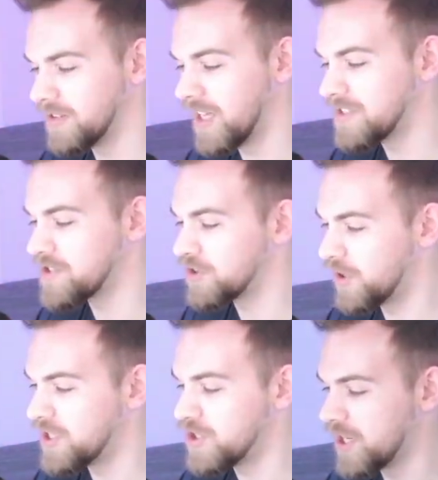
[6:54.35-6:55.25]
lots of
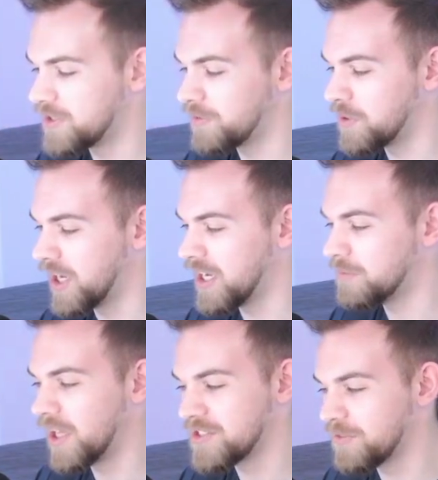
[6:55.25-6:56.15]
screenshots from the game,
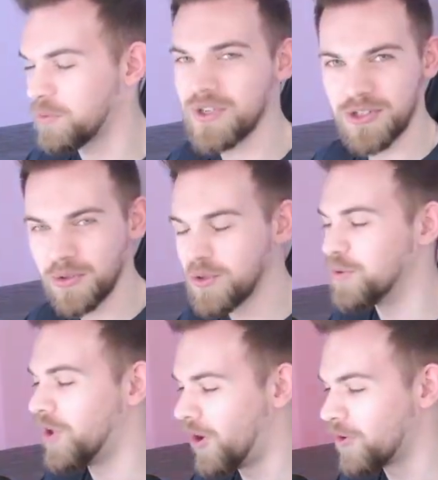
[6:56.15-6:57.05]
lots of original
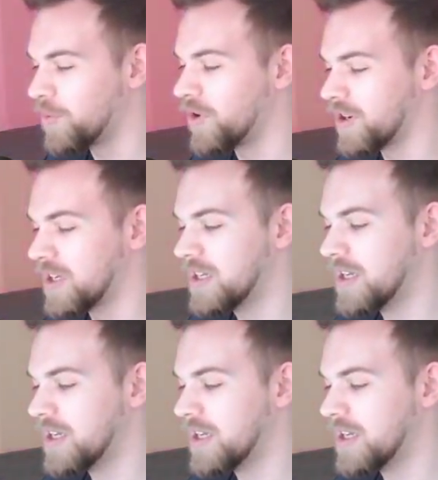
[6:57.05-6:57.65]
cool artwork.